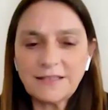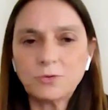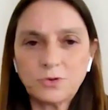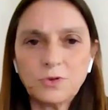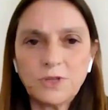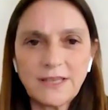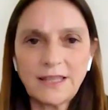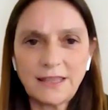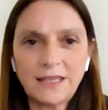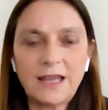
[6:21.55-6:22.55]
to this
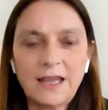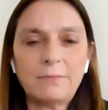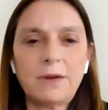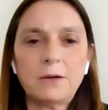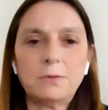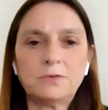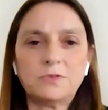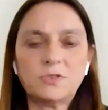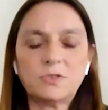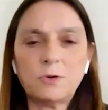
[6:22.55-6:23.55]
idea about
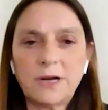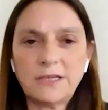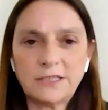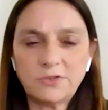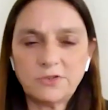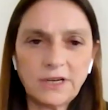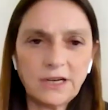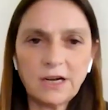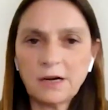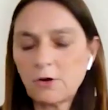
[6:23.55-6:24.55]
solar
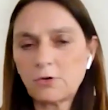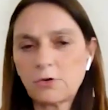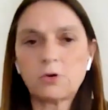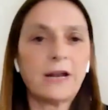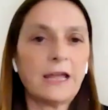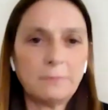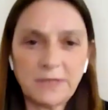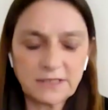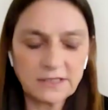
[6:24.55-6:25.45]
engineering or climate